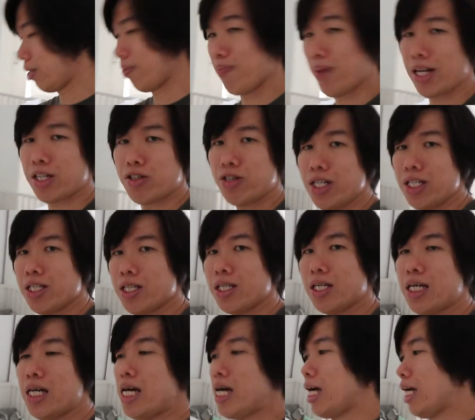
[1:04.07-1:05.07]
the mattress,
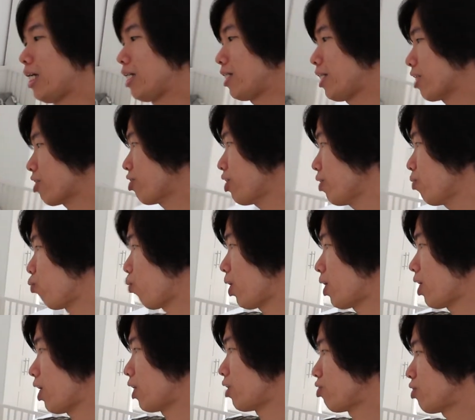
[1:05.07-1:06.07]
is actually
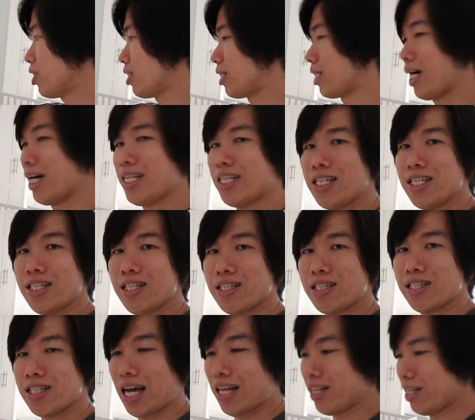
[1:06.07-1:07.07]
190
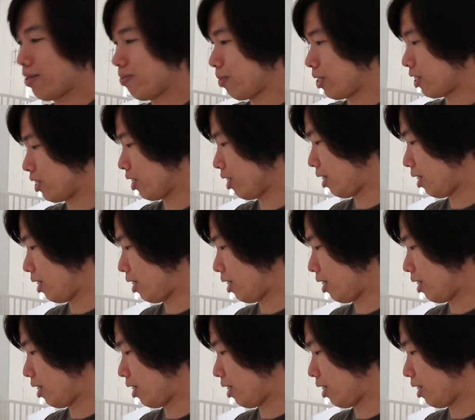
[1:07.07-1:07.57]
centimeter